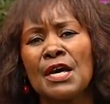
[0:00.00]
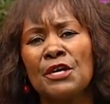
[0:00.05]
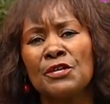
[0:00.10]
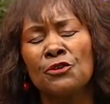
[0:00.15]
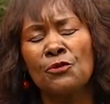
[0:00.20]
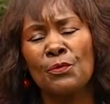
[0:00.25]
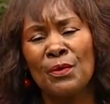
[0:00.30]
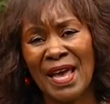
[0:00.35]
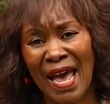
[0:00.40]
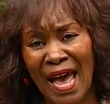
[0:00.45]

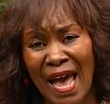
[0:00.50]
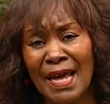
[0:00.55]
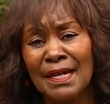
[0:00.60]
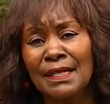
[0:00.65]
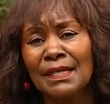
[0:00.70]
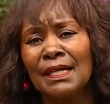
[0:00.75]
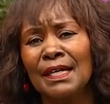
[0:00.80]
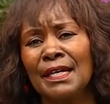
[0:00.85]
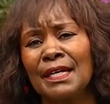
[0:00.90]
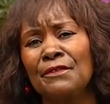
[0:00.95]
you
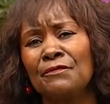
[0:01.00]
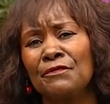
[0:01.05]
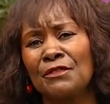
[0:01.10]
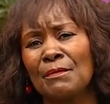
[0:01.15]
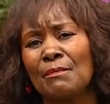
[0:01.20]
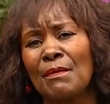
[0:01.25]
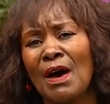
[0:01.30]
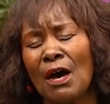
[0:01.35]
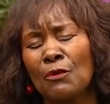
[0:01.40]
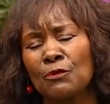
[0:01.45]
can leave
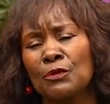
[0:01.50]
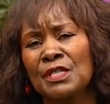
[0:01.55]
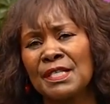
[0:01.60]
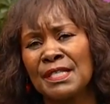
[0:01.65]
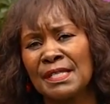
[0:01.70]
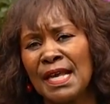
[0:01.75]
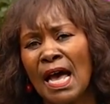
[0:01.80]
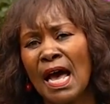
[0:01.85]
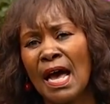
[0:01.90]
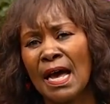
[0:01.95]
them
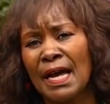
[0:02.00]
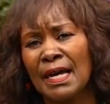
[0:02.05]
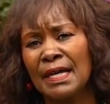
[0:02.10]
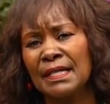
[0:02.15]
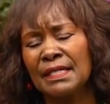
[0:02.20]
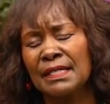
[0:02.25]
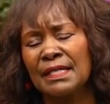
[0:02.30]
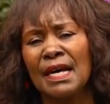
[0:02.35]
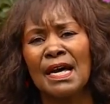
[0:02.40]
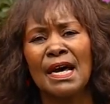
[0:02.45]

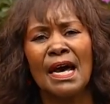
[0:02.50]
outside